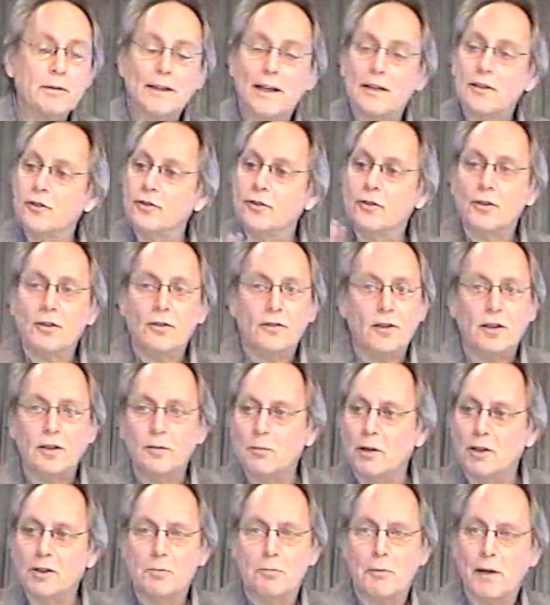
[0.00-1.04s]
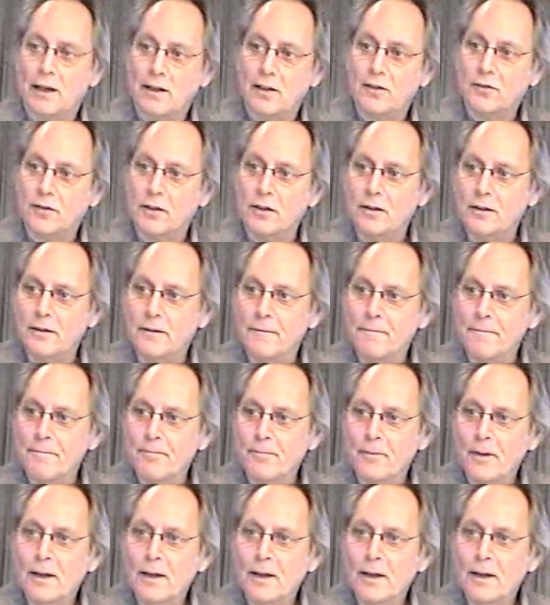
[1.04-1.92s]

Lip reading: That's just as much medicine,